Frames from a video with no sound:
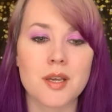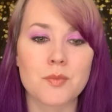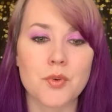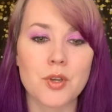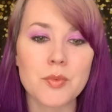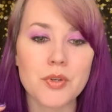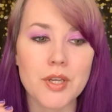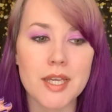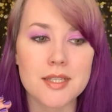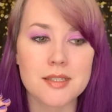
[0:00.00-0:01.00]
criminal
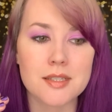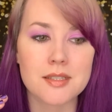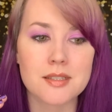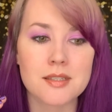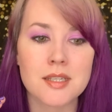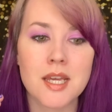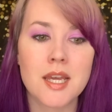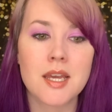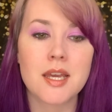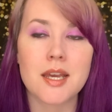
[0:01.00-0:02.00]
cases,
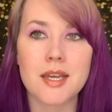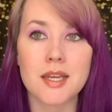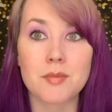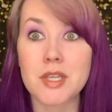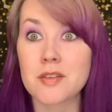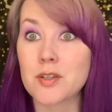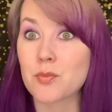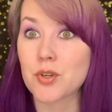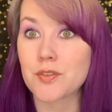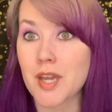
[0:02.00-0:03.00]
even a
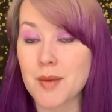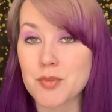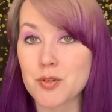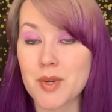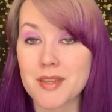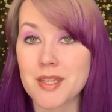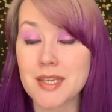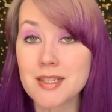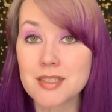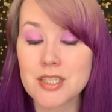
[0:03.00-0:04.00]
brief capture by the
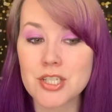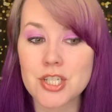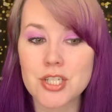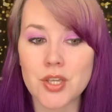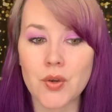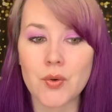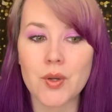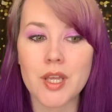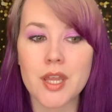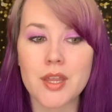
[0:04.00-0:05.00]
English. So
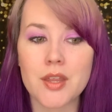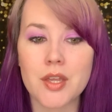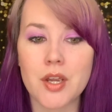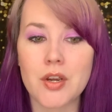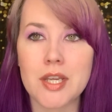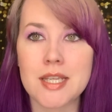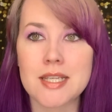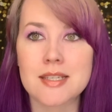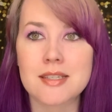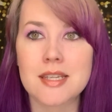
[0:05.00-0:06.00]
there
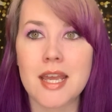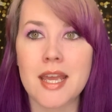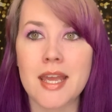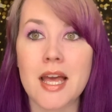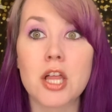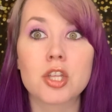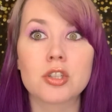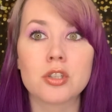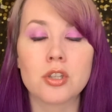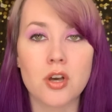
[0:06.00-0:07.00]
is a
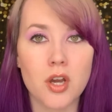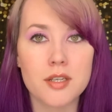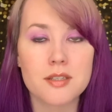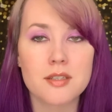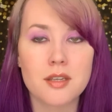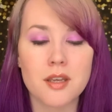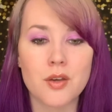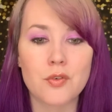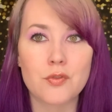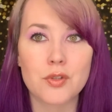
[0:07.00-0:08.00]
lot
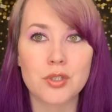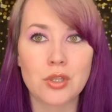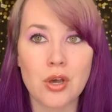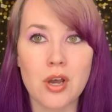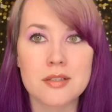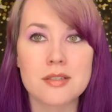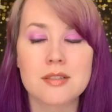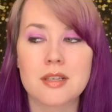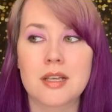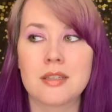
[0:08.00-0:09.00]
of
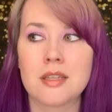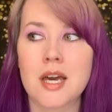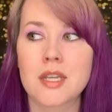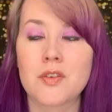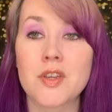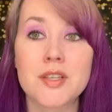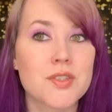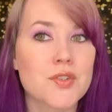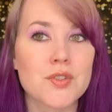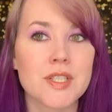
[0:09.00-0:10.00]
loss, a lot of
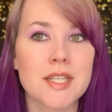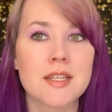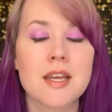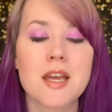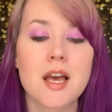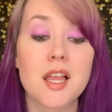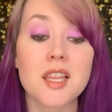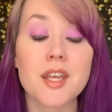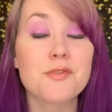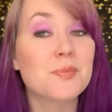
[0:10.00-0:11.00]
history, a
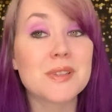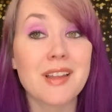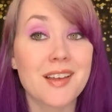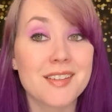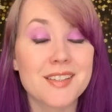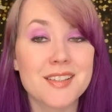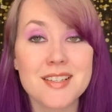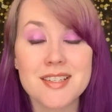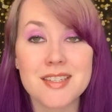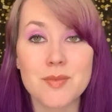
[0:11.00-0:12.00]
lot of blood
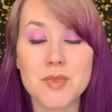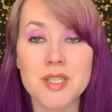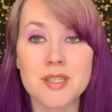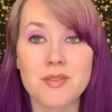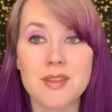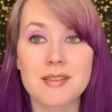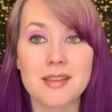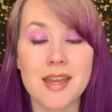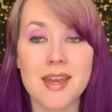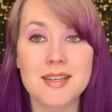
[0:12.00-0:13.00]
seeped into the
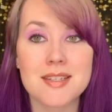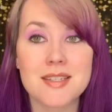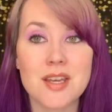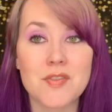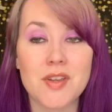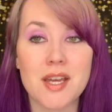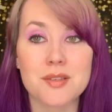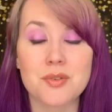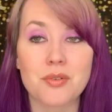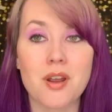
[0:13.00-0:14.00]
land of
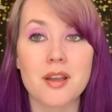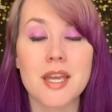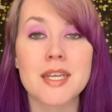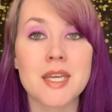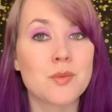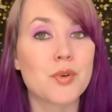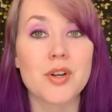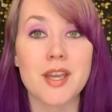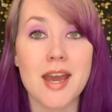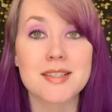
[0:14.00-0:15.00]
Castle Rock and
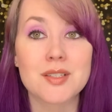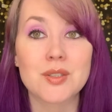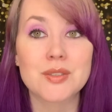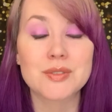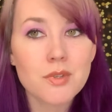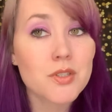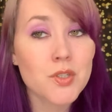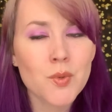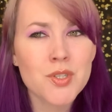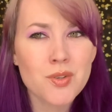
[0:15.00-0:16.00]
Edinburgh Castle.
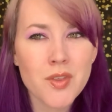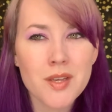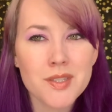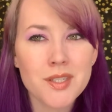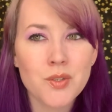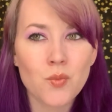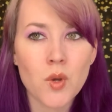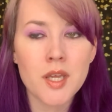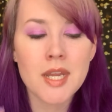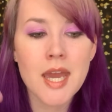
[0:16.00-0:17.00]
So in
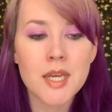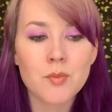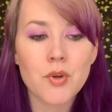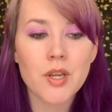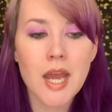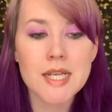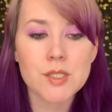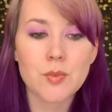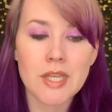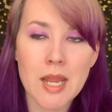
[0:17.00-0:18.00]
2001, Edinburgh
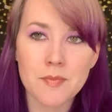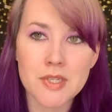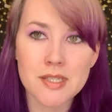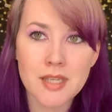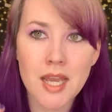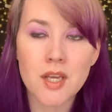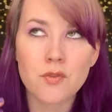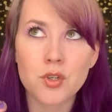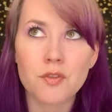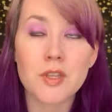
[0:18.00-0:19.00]
Castle became the site of
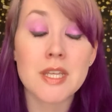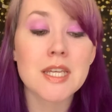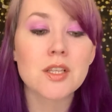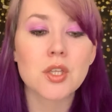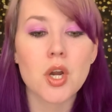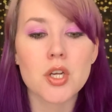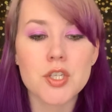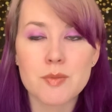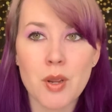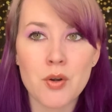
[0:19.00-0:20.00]
one of the
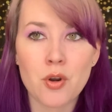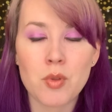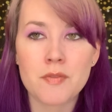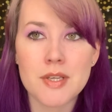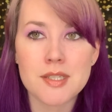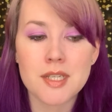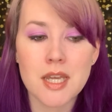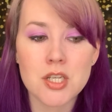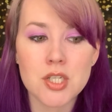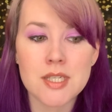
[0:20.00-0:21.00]
largest paranormal
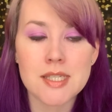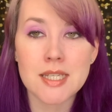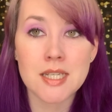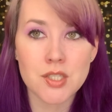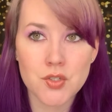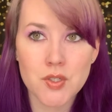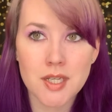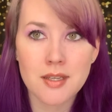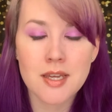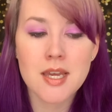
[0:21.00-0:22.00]
investigations in
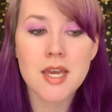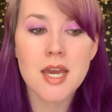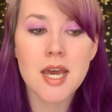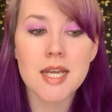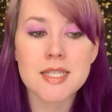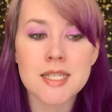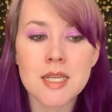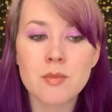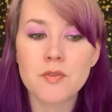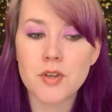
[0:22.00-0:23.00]
history. A
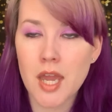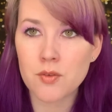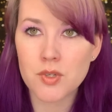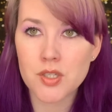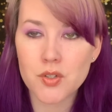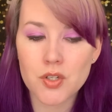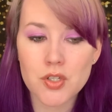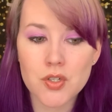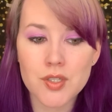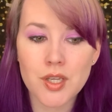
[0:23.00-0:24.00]
team of 9
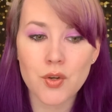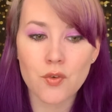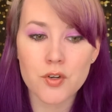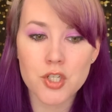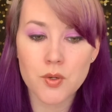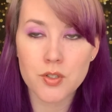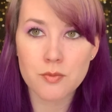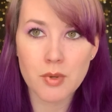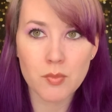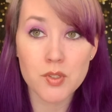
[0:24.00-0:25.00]
researchers and over 200
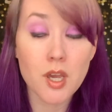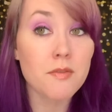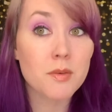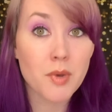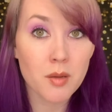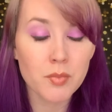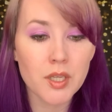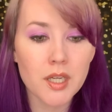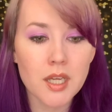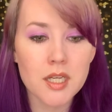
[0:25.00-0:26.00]
members of the
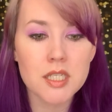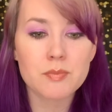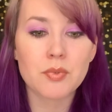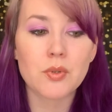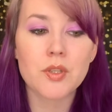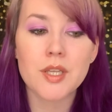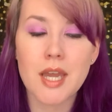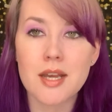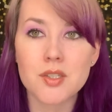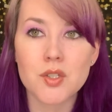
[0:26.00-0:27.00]
public explored the
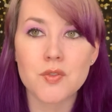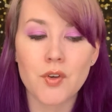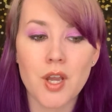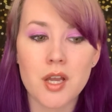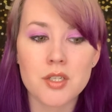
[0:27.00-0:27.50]
castle's forgotten